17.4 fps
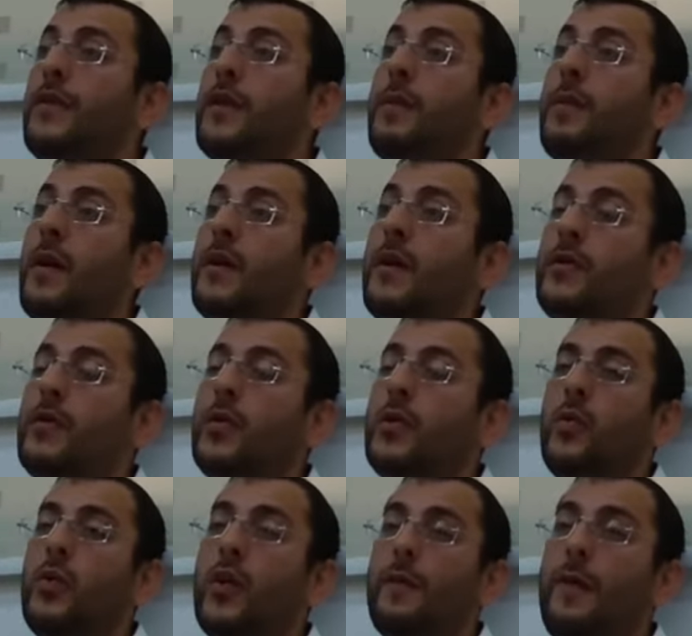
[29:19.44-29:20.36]
the person who
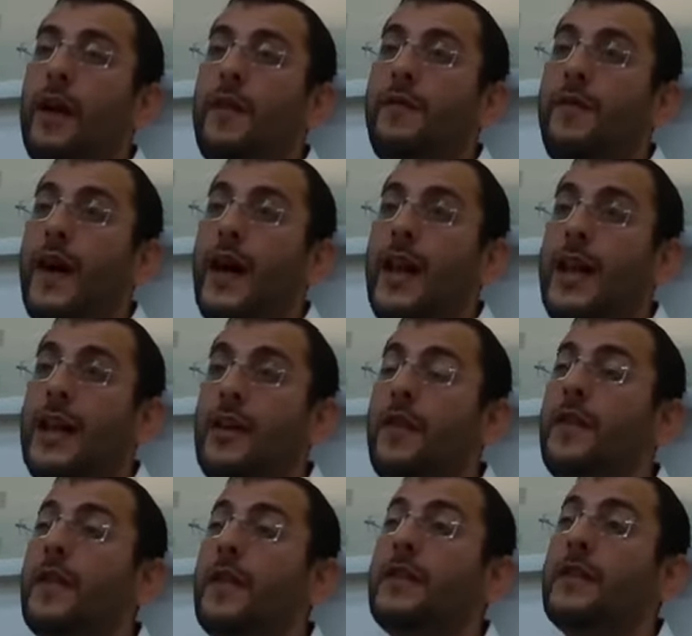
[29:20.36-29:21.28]
was walking by fell in
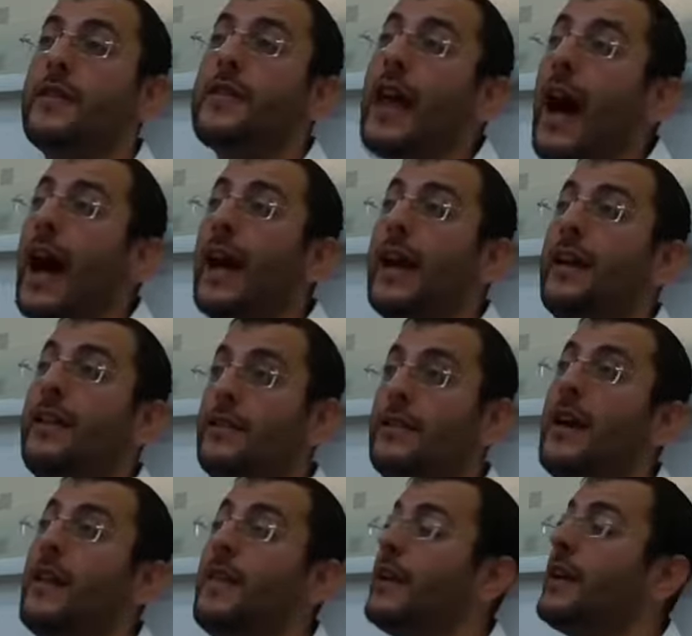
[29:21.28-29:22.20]
on the side
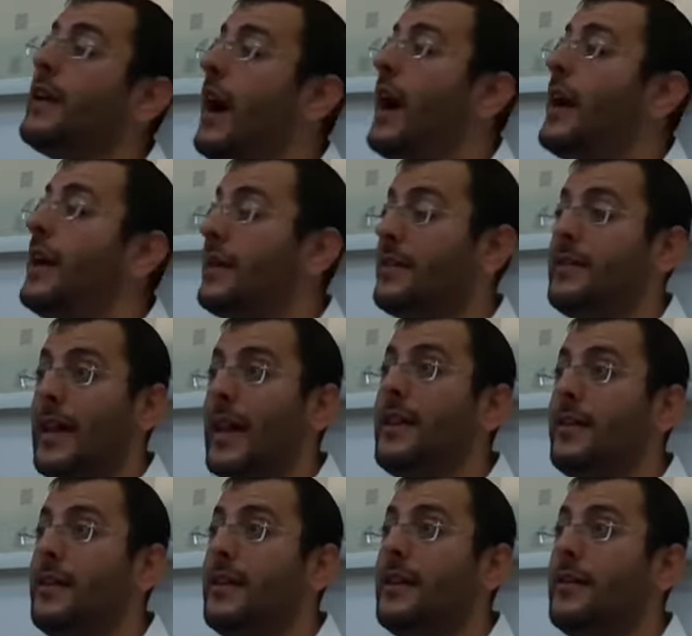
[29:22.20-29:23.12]
that the guy
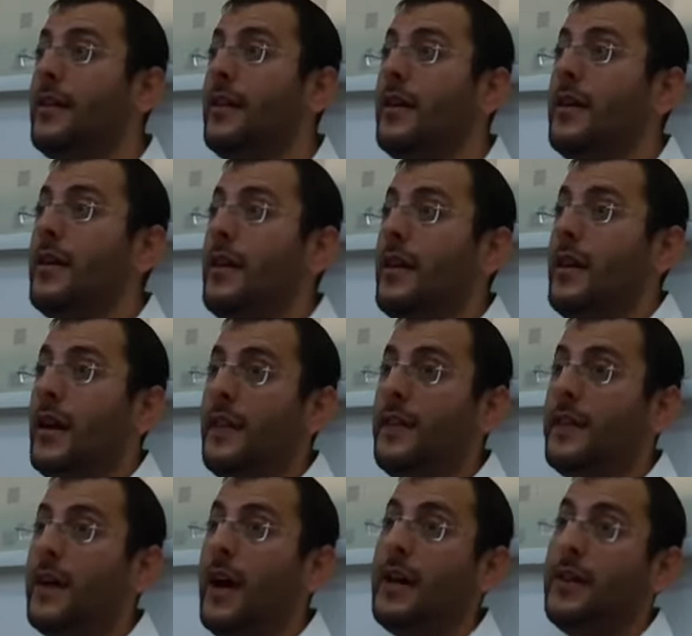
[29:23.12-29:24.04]
extended
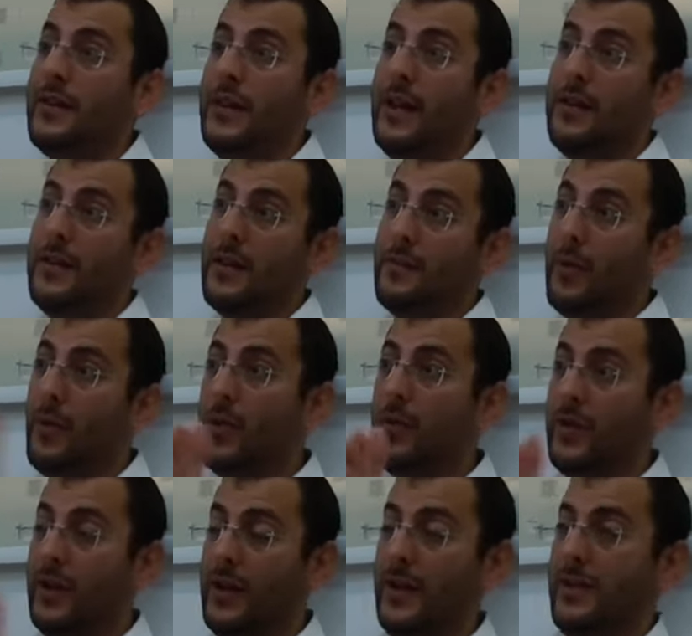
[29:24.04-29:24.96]
Again, the guy extended a
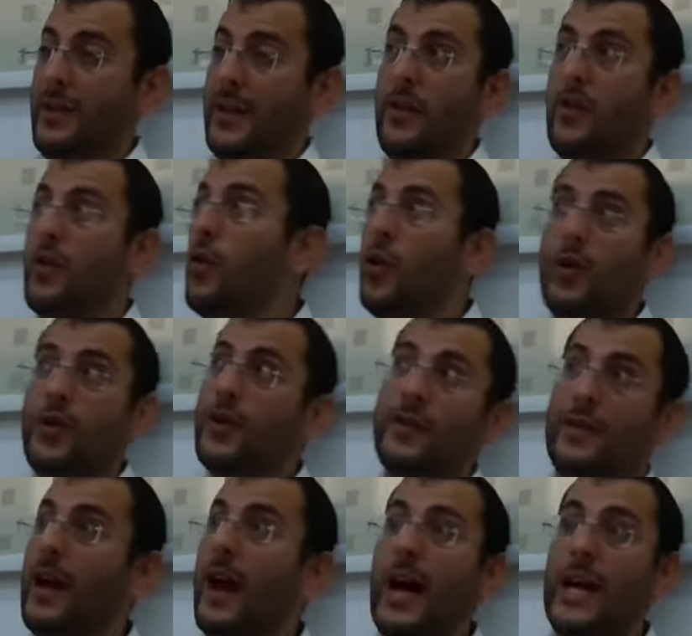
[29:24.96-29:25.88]
board to, let's say, the
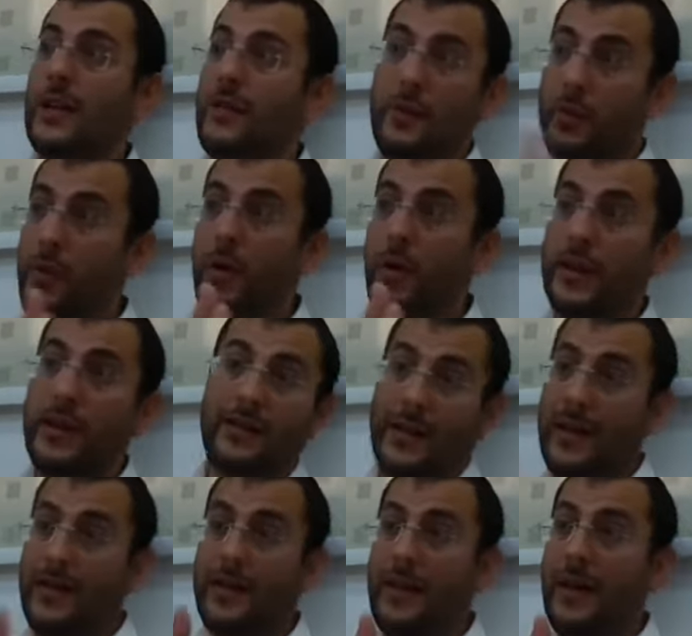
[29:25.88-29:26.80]
northern side of the board,
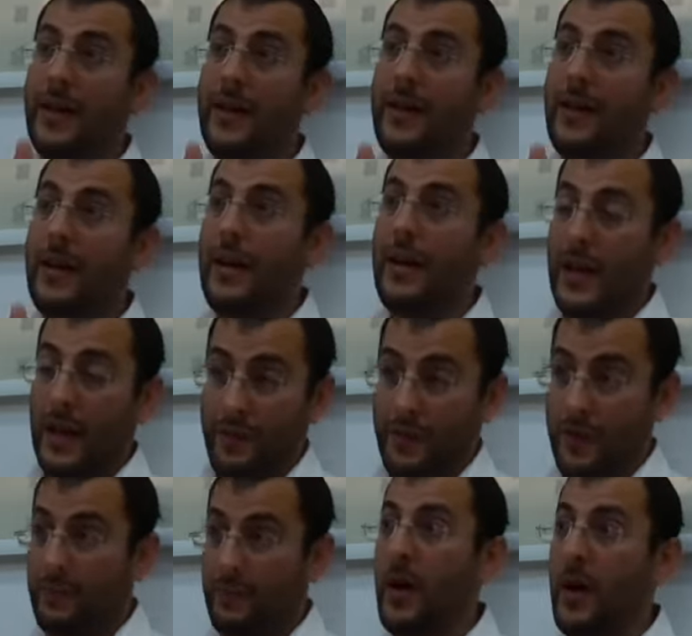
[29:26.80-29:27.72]
extended it.
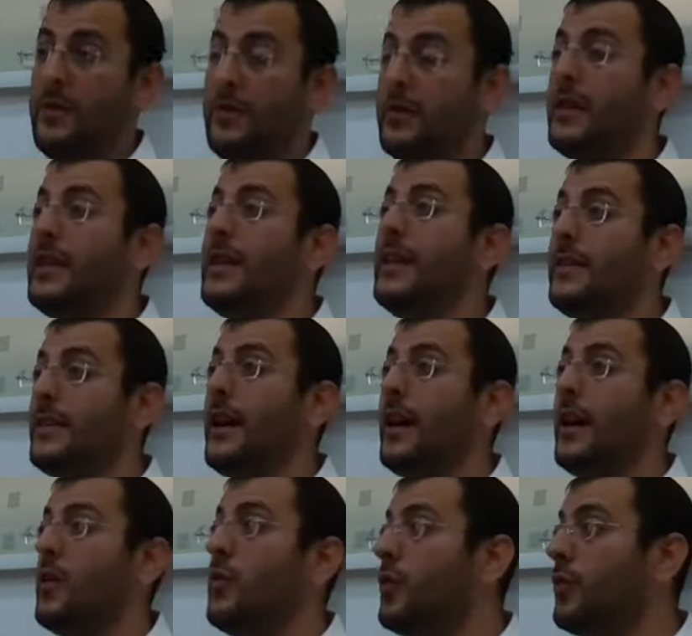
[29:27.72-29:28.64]
If the person, the
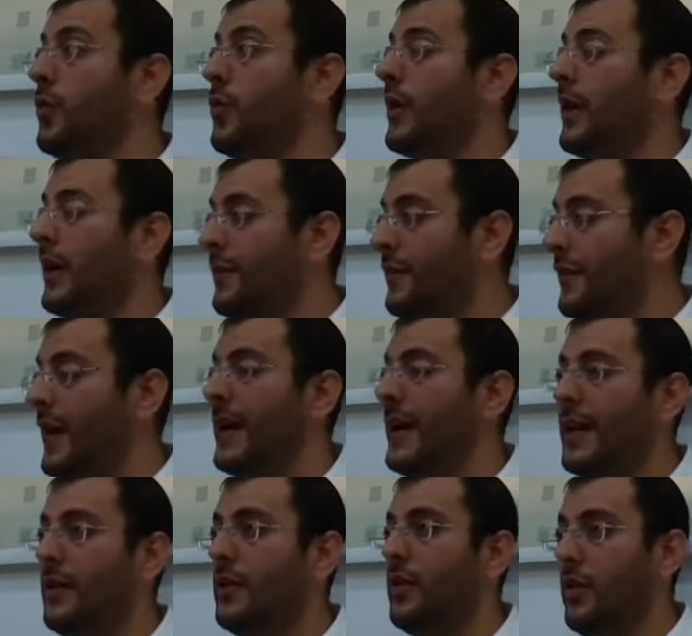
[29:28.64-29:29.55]
nizak who was walking in
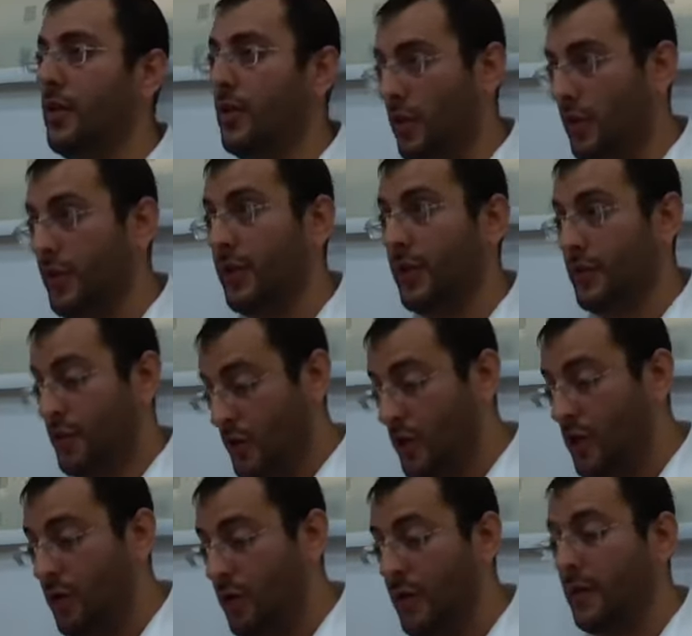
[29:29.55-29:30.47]
fell in, or, or the
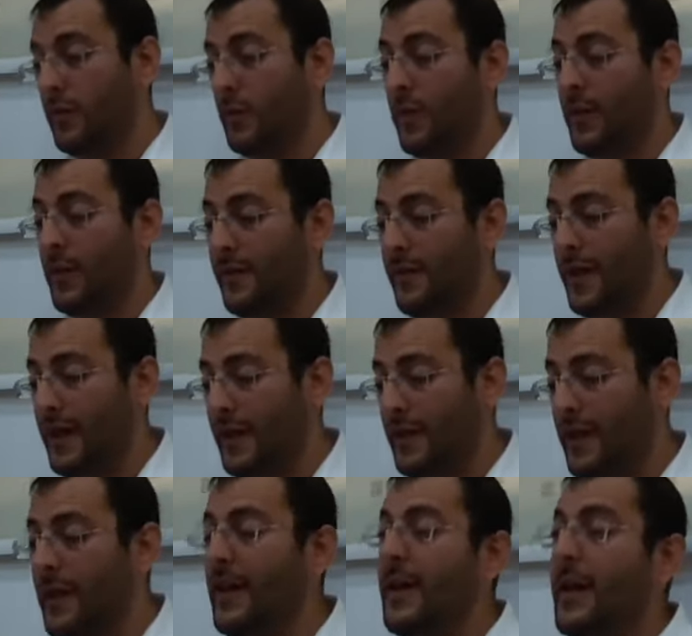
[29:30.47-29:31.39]
shore that was walking in fell
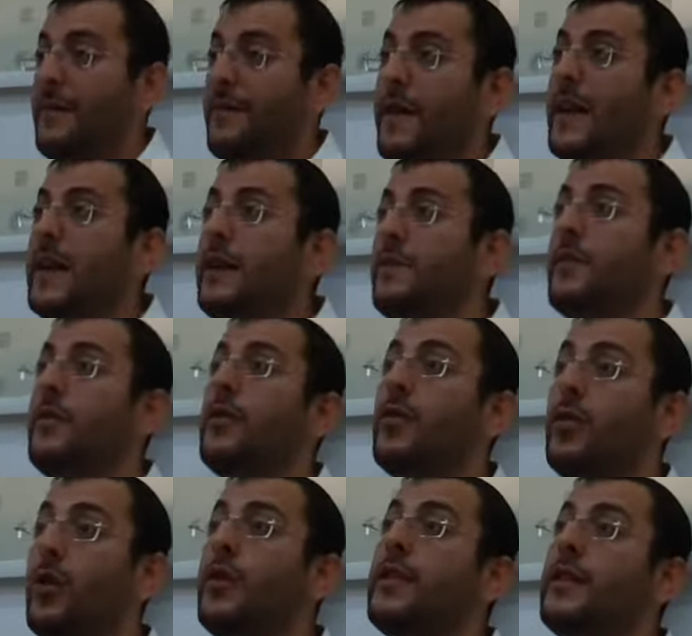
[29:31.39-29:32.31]
in, fell in from
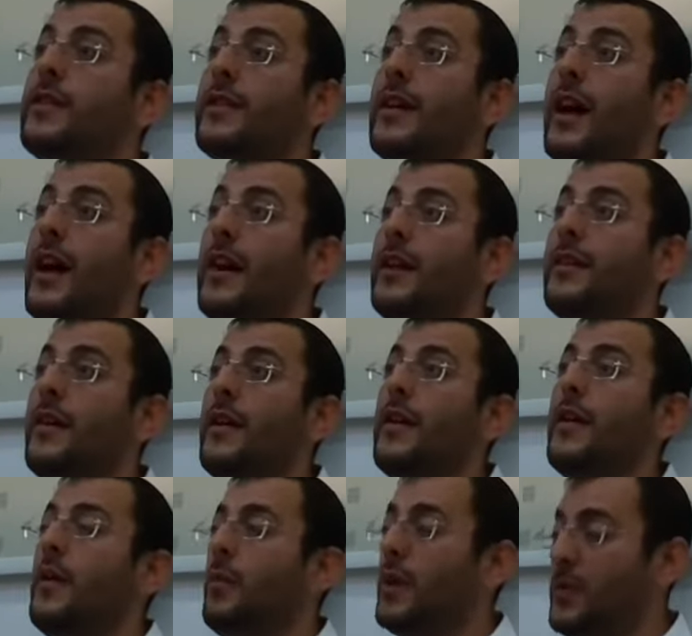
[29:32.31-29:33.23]
the northern side,
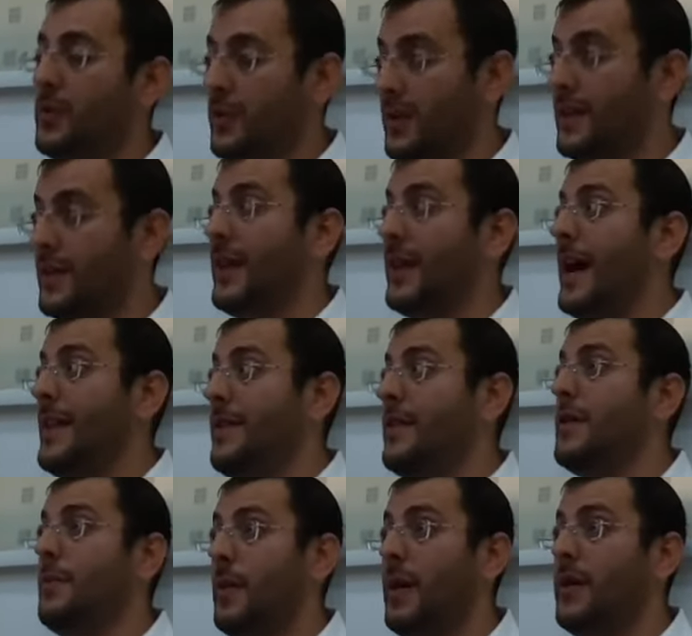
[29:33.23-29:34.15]
which was the side
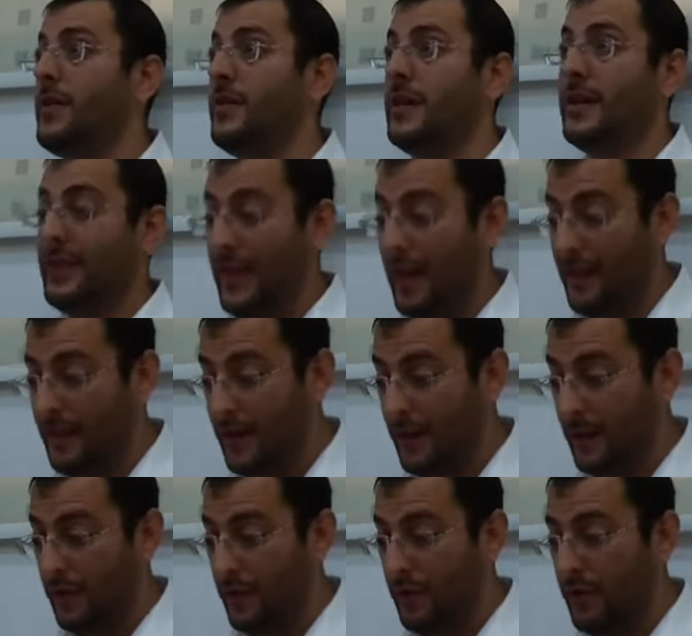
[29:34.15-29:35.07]
that the person extended
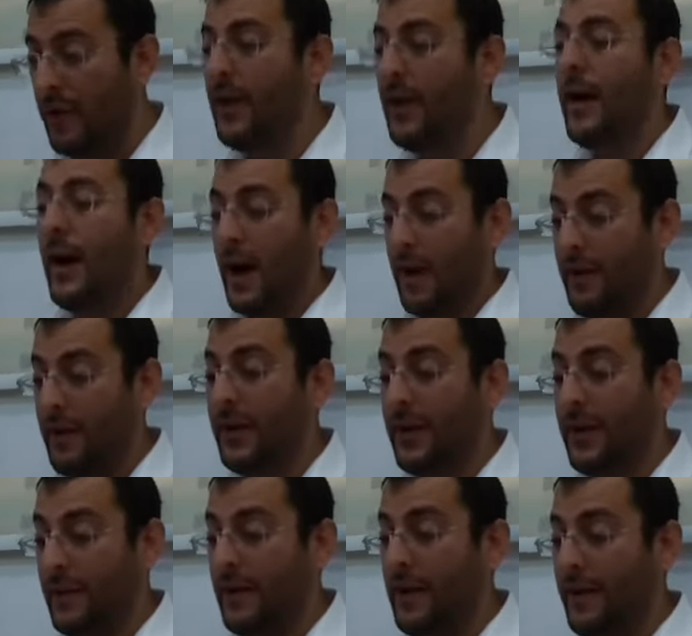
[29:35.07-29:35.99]
it to, Hare
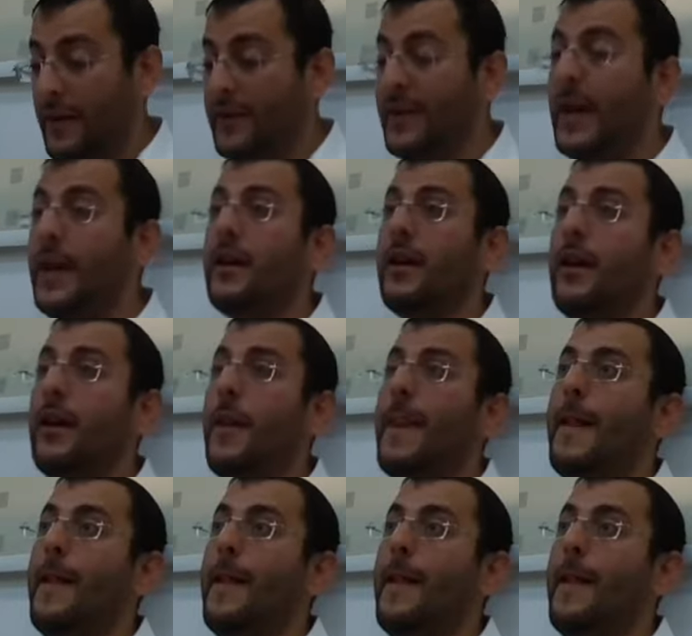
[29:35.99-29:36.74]
Kirev Hezeka.